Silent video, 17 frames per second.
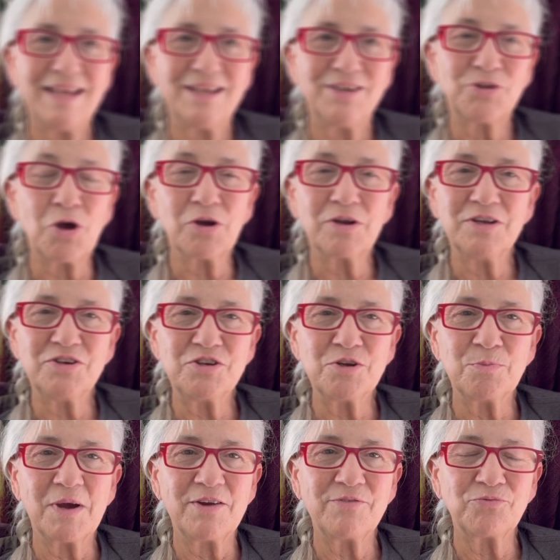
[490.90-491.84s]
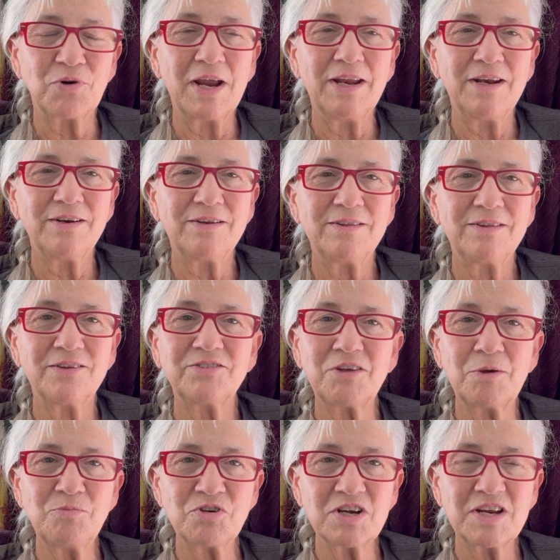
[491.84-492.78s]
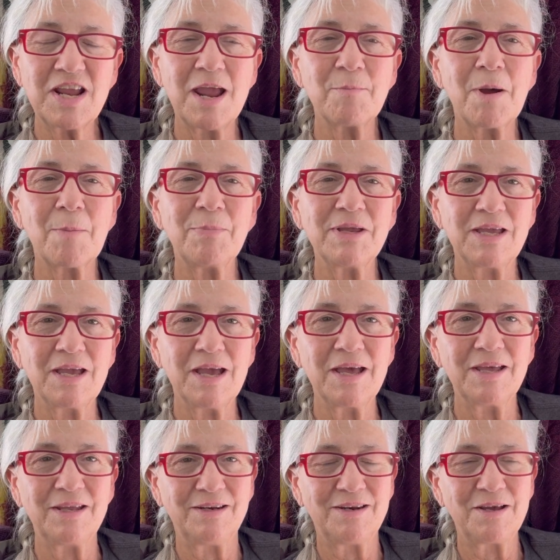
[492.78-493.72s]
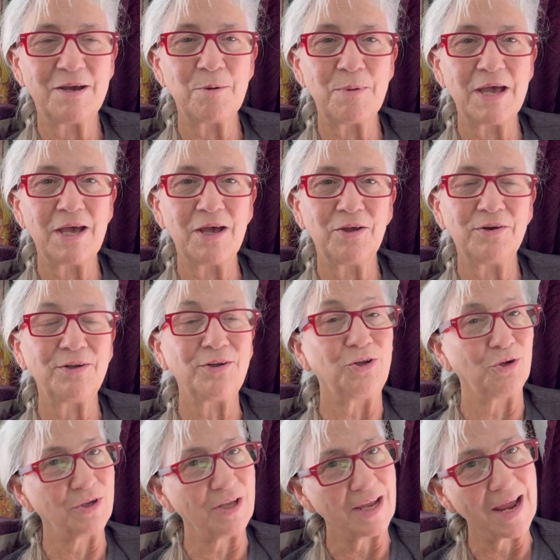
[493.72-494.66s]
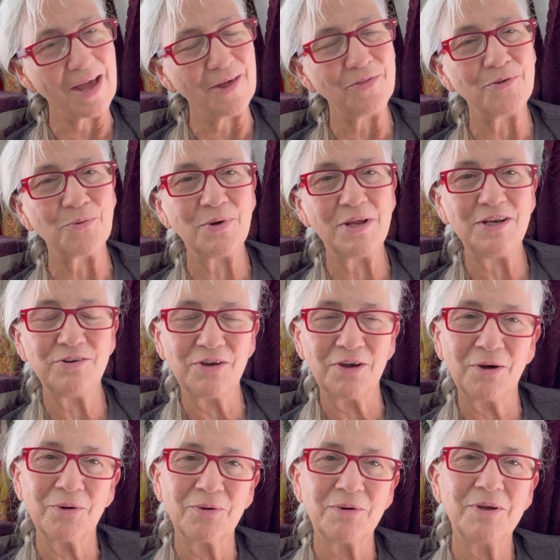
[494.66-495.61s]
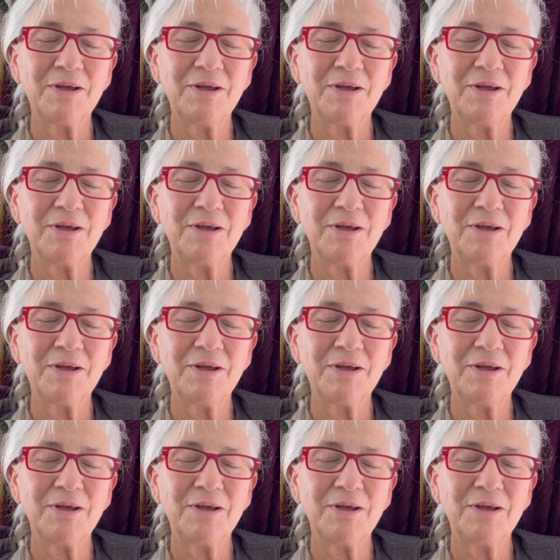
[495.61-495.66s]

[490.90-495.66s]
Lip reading: in talking to my friend, the subject came up again about looking out the window.